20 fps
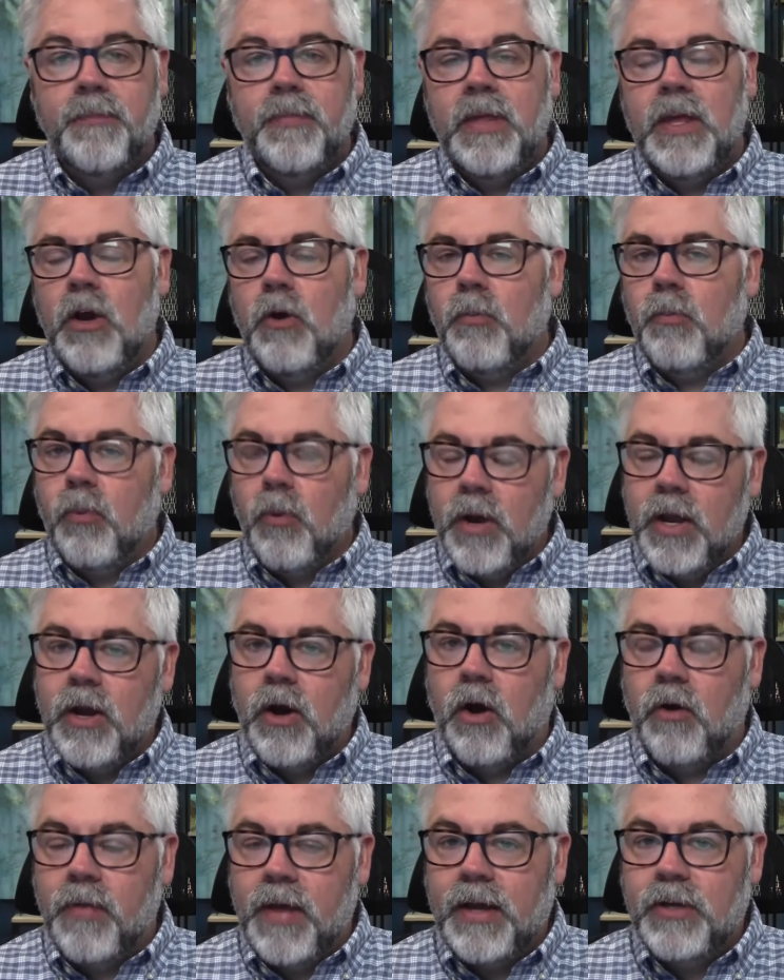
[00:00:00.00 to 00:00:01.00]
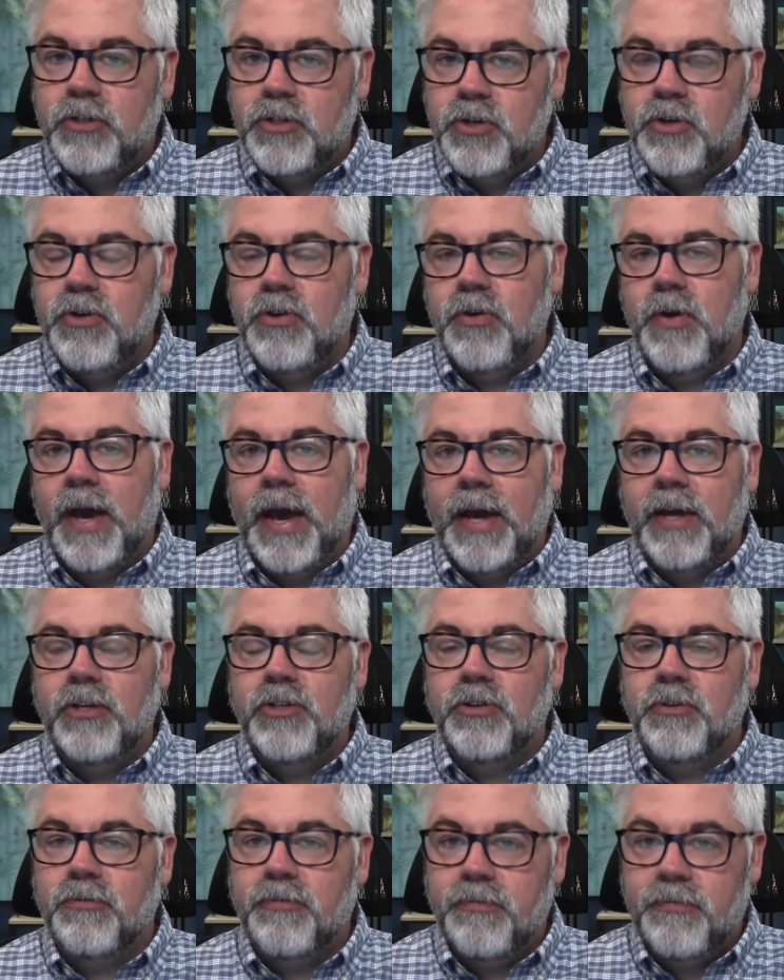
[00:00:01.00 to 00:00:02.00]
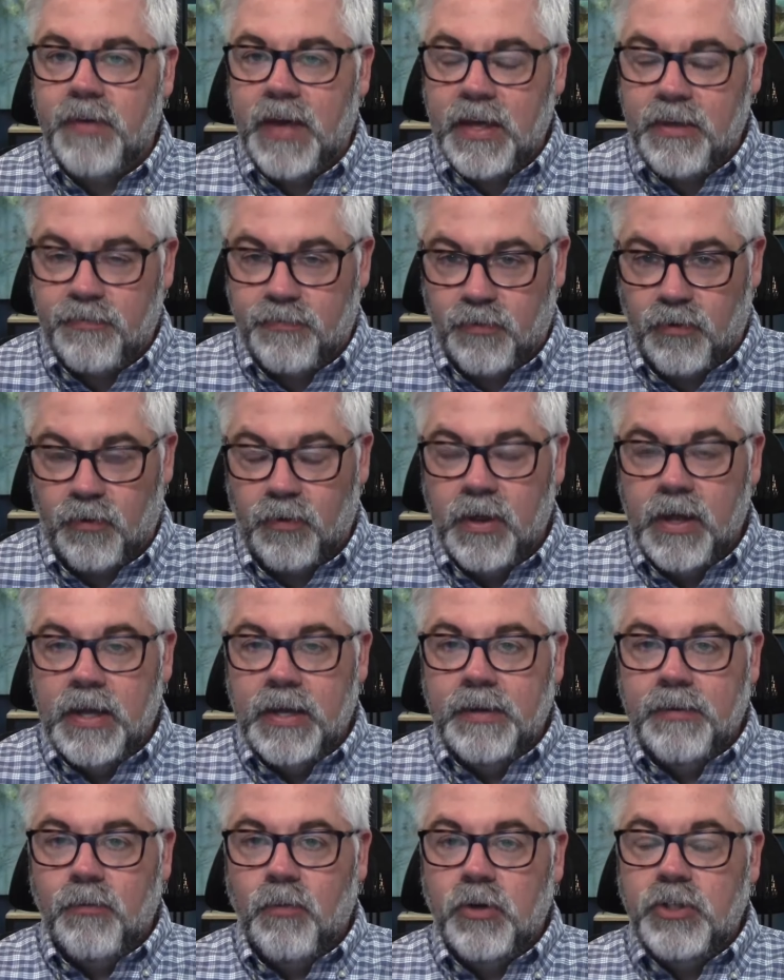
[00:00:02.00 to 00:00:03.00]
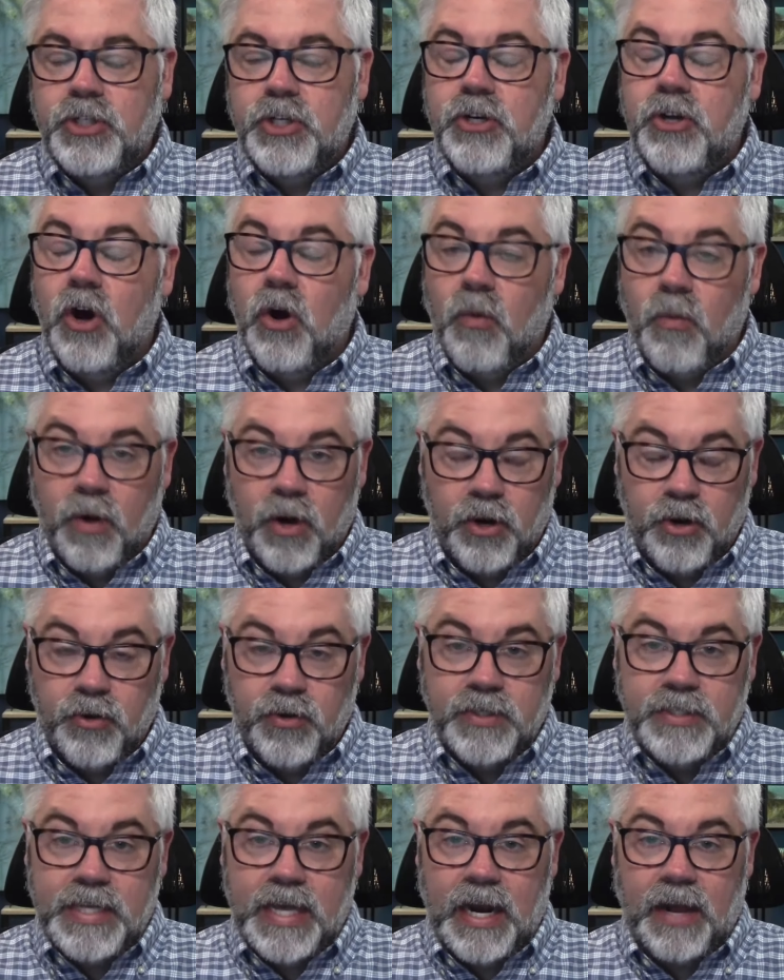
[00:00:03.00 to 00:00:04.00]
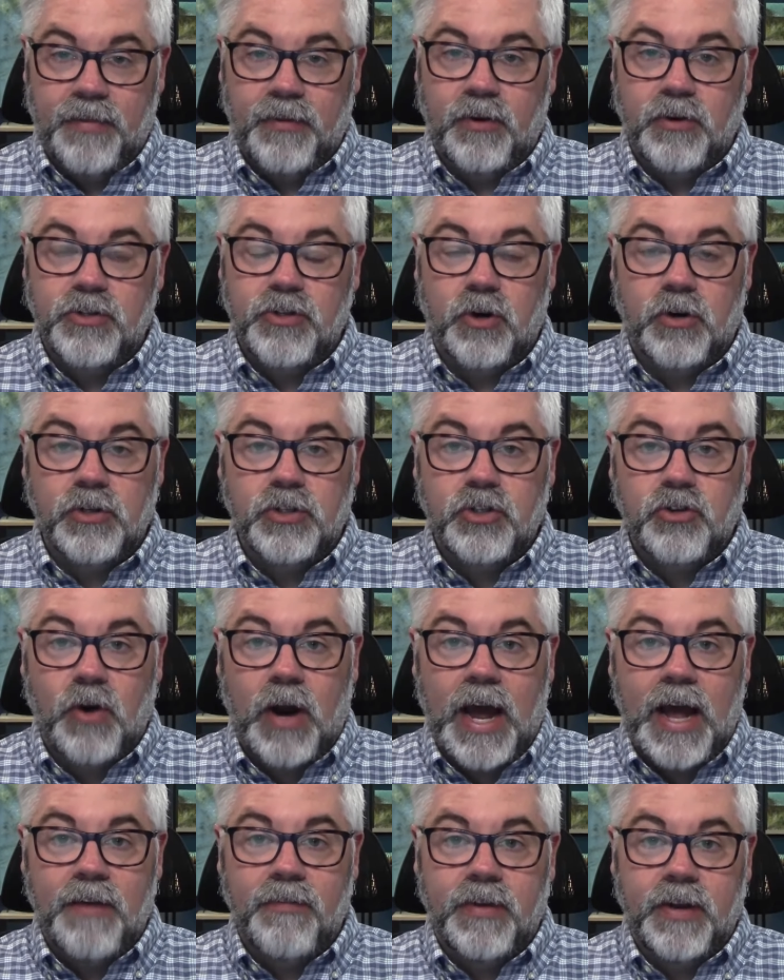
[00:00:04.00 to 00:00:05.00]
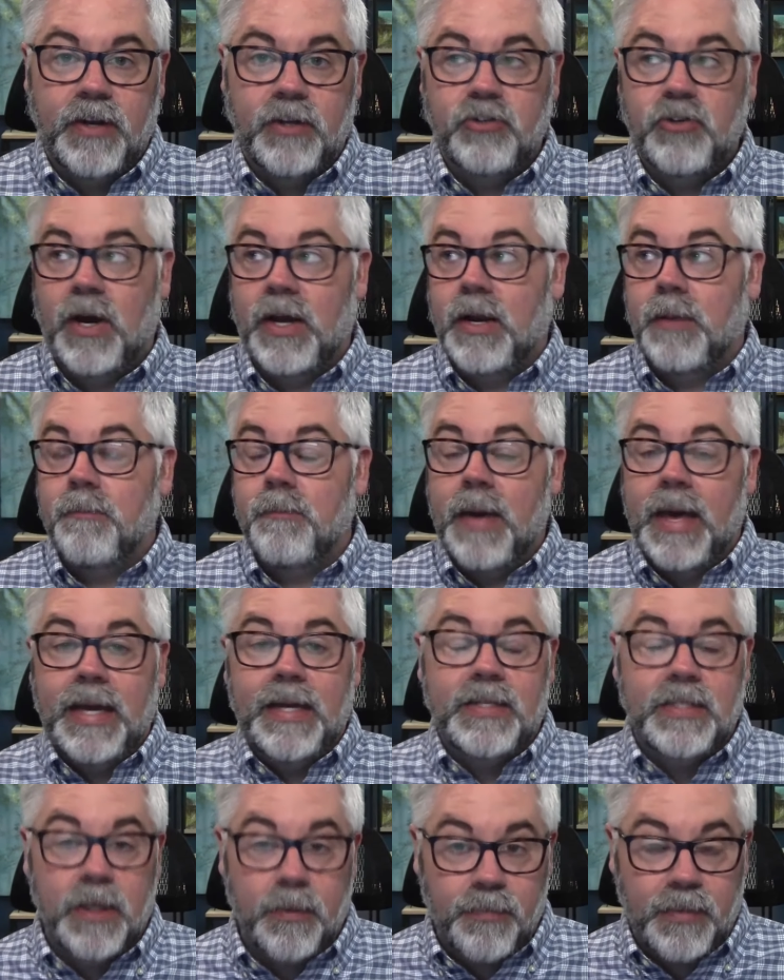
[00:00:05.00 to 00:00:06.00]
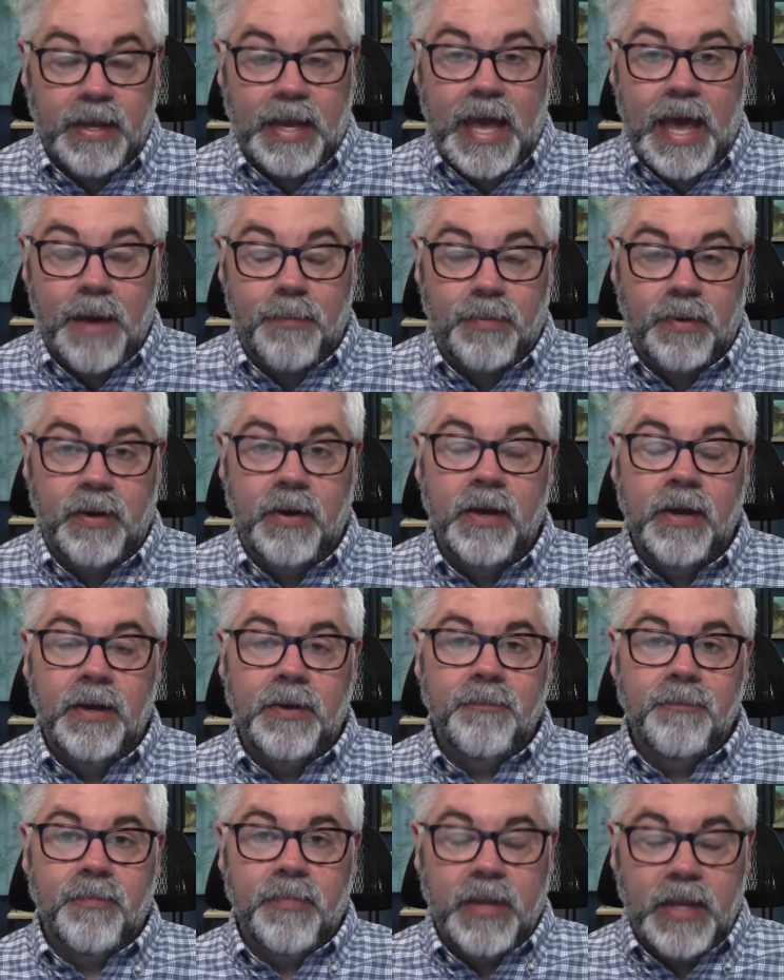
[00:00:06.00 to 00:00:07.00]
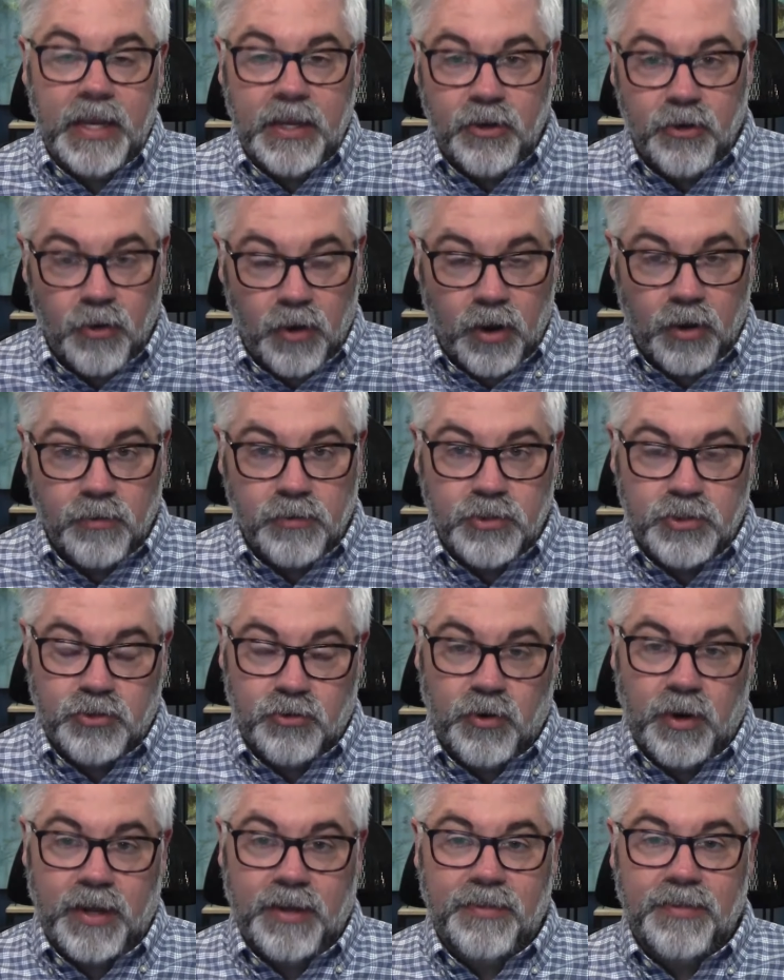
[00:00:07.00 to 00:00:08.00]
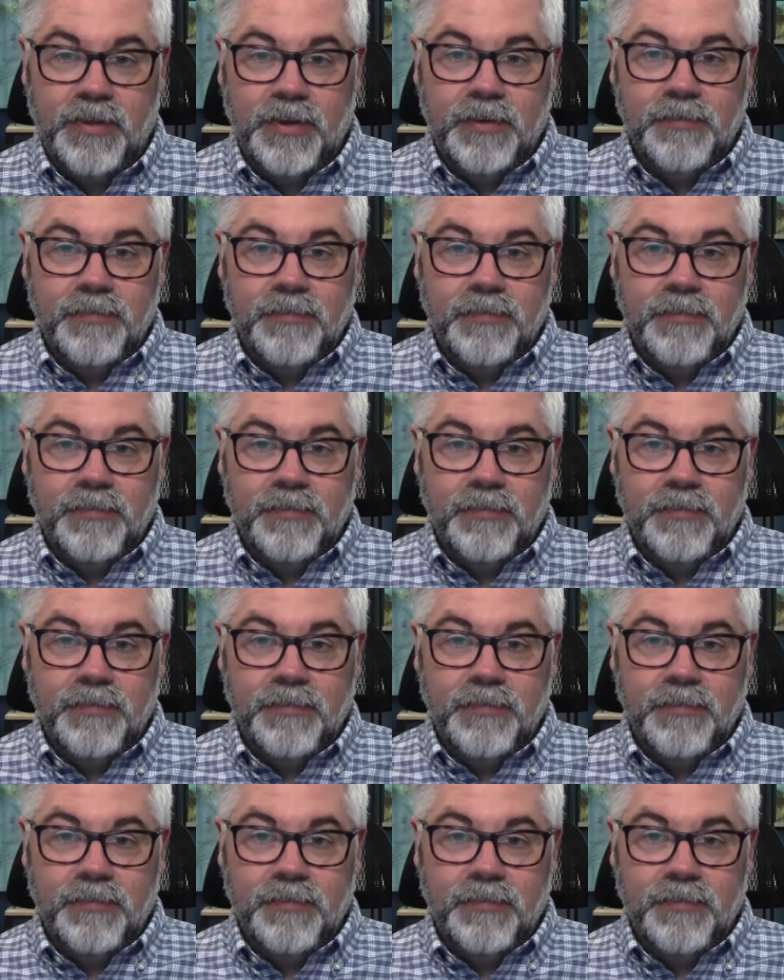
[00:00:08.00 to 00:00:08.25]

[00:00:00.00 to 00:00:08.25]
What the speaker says: He'll bring all that to you as you're faithful. What you don't want to do is get out there and start striving and trying to make something happen in your own strength.